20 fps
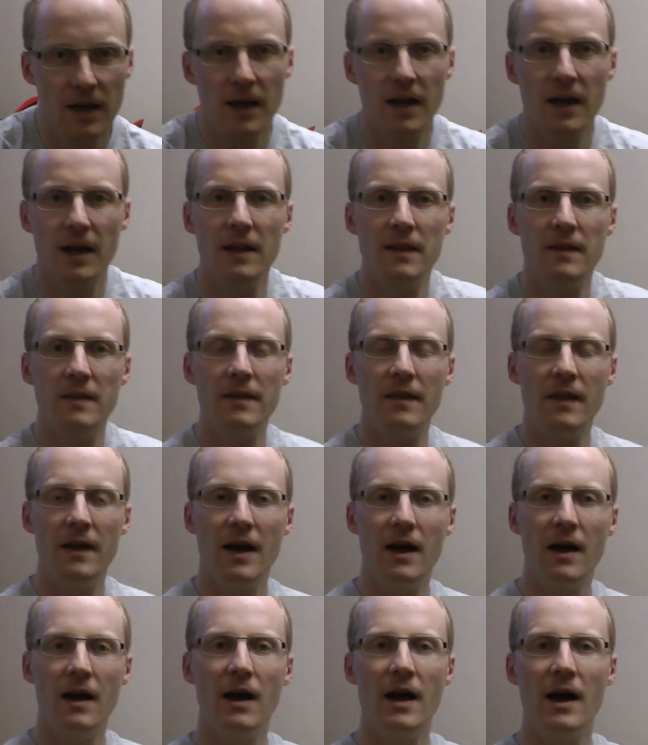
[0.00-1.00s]
and
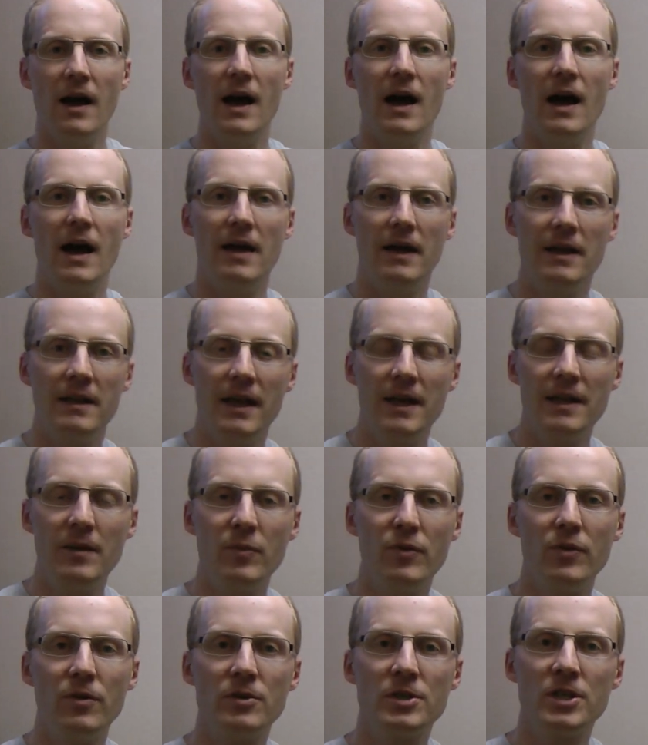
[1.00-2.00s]
another
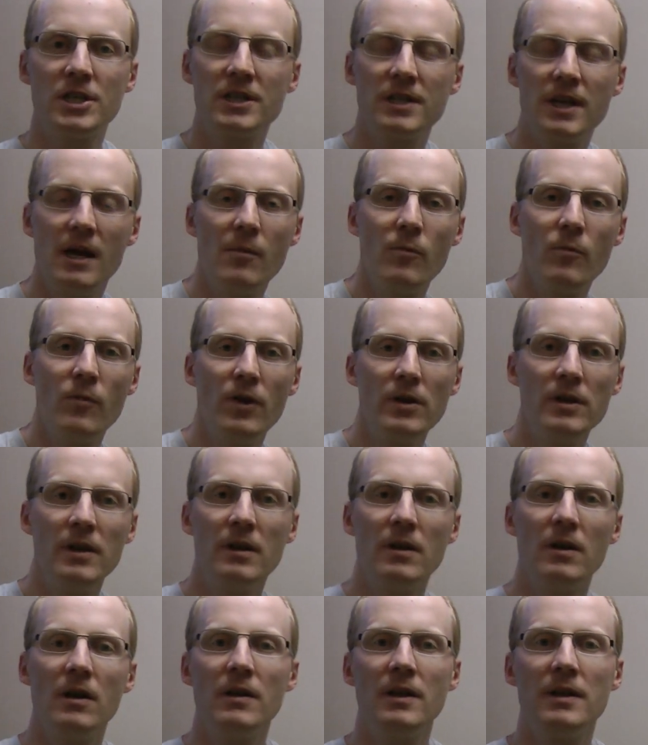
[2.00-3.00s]
project I'm
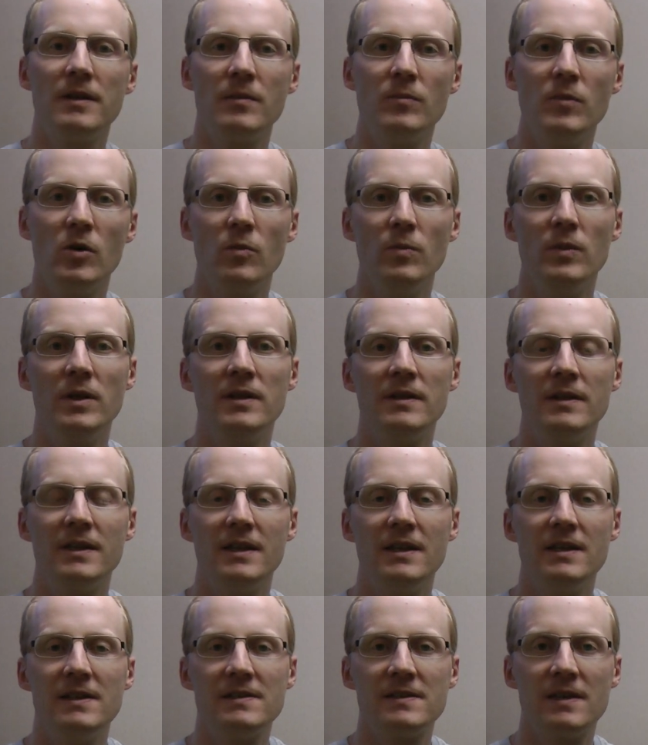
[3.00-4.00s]
working on at the moment
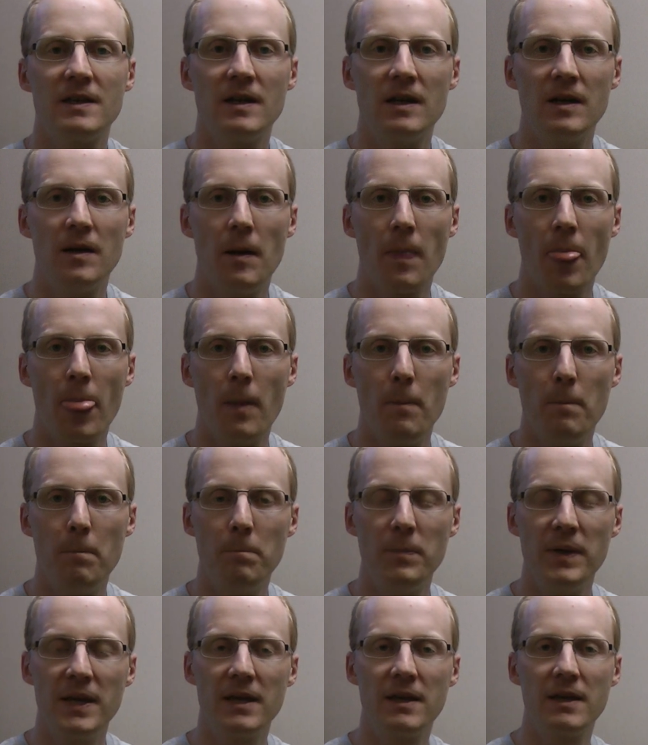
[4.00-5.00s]
is a
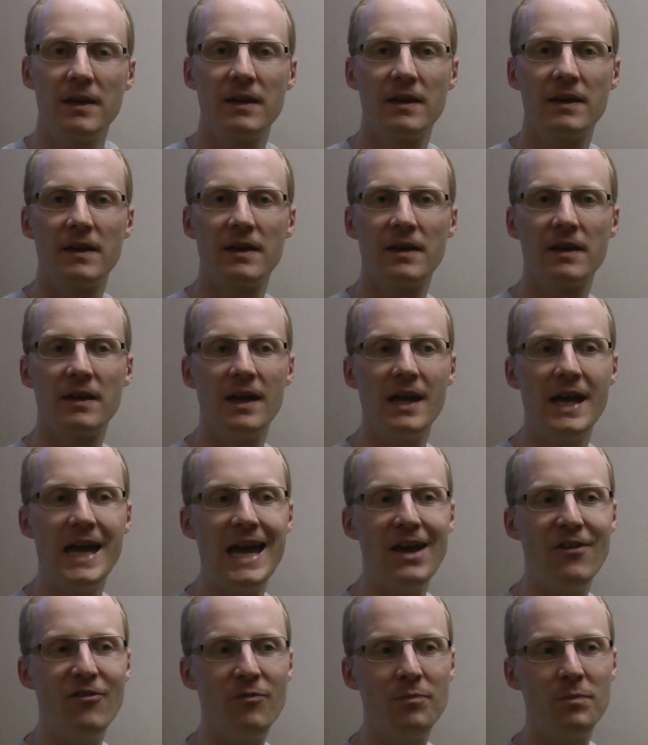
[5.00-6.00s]
big quick
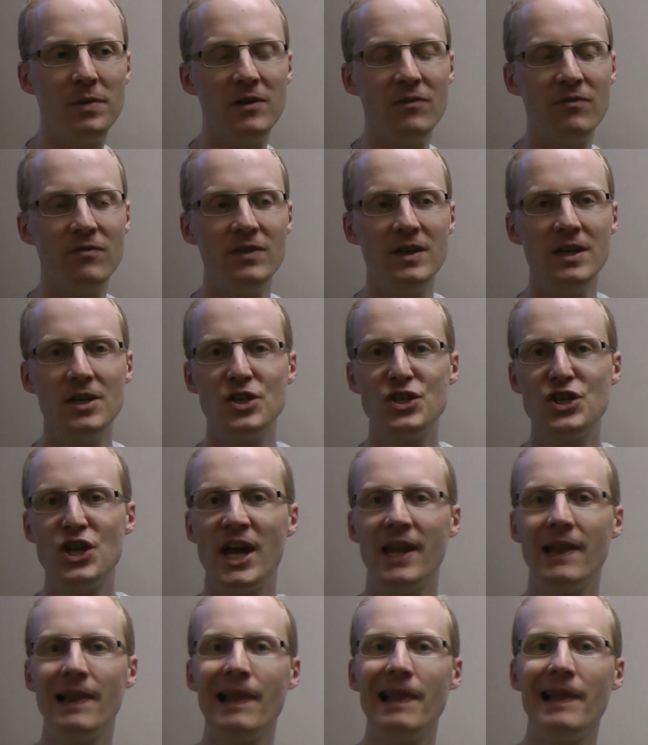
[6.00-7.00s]
F P V
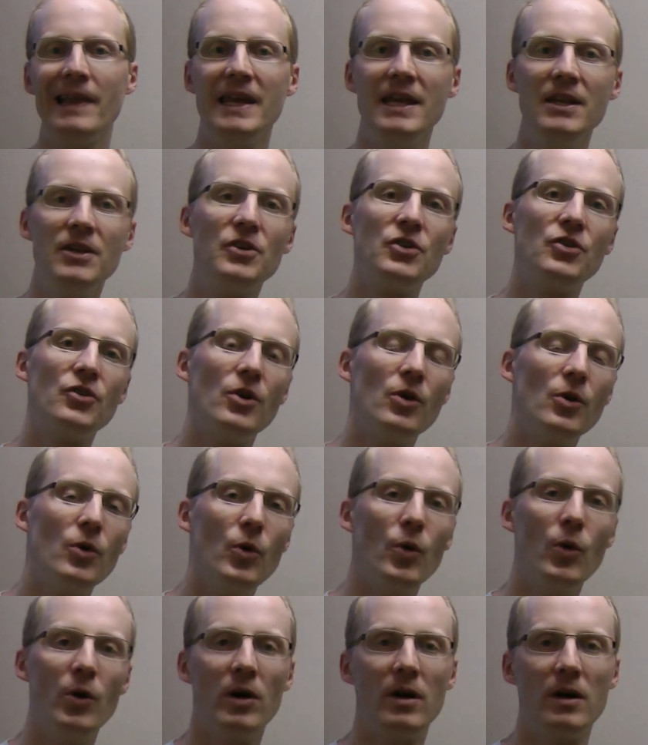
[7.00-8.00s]
channel
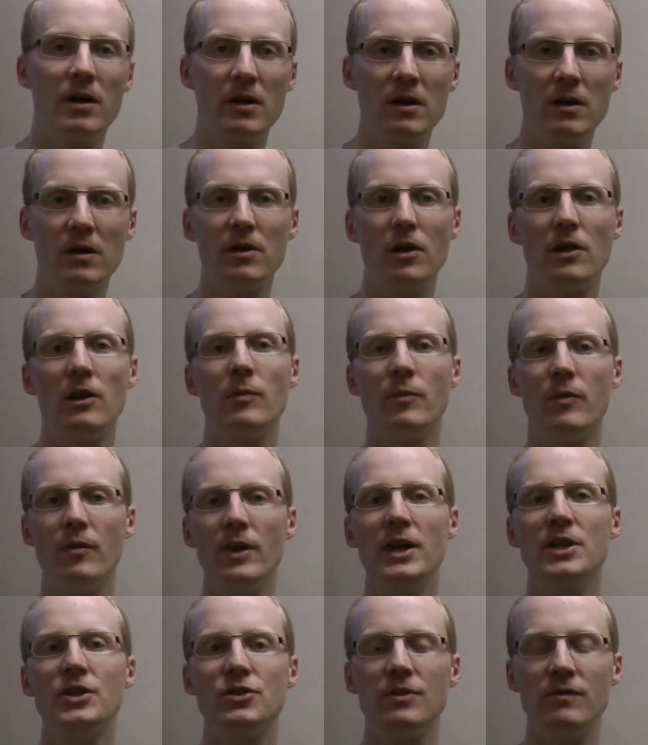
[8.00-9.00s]
intro
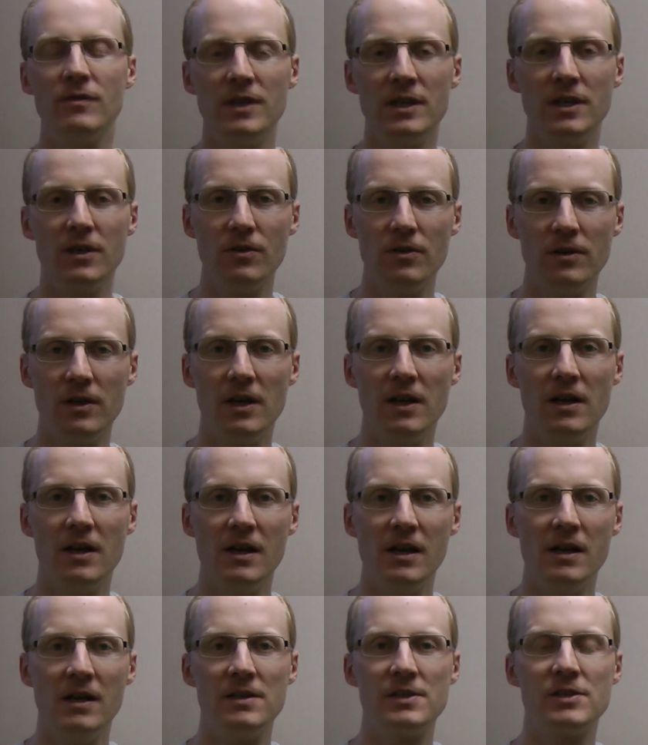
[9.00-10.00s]
collaboration video.
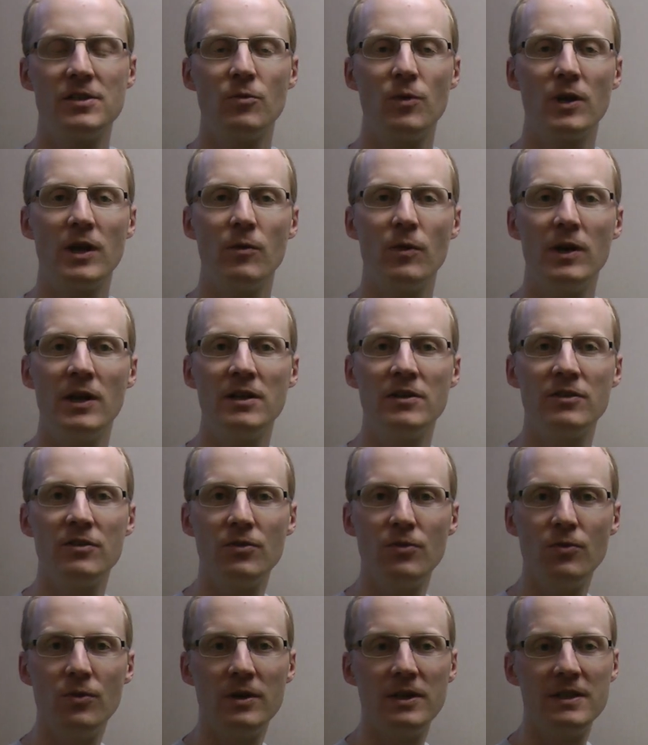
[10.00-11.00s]
So what I want
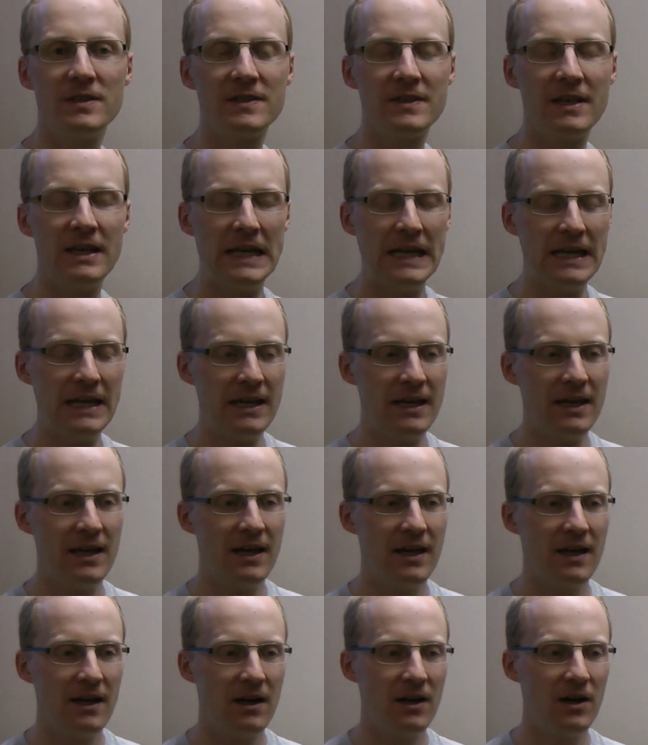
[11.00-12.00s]
to do is
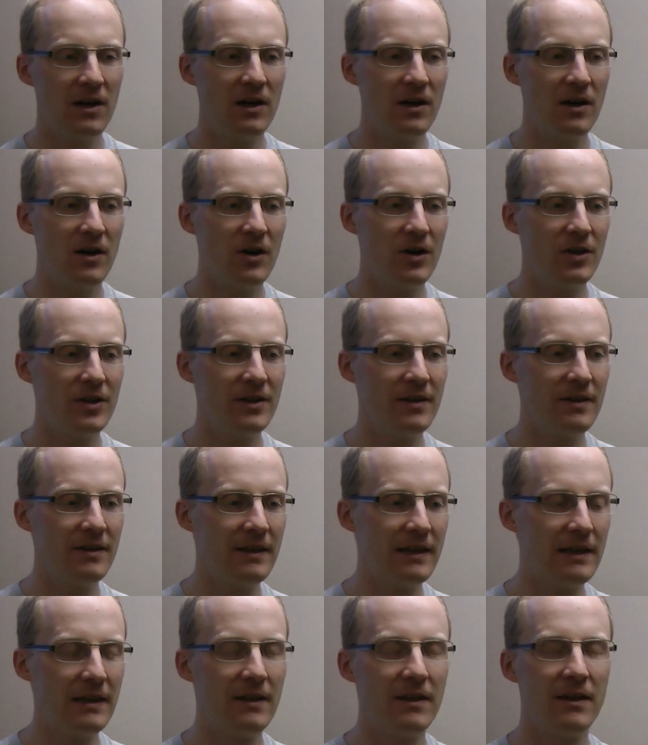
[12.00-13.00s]
uh,
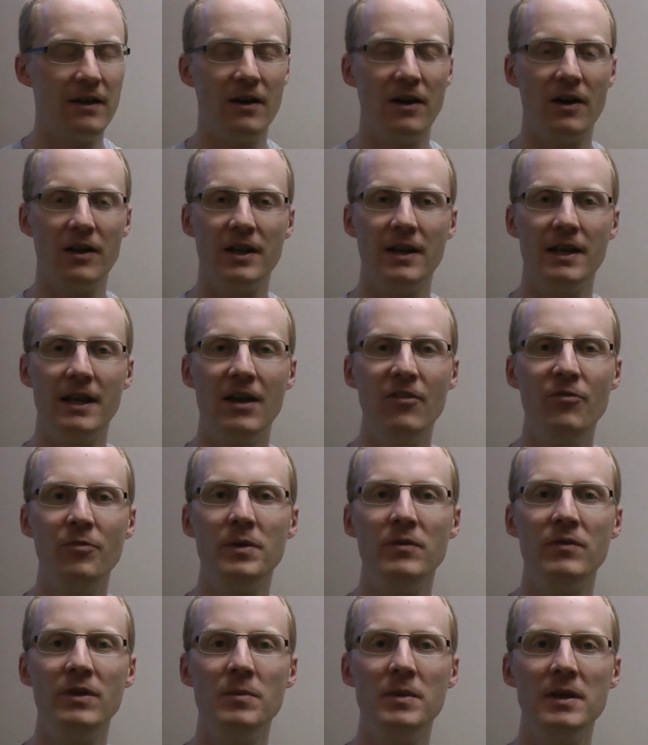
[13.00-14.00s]
on, on an F P V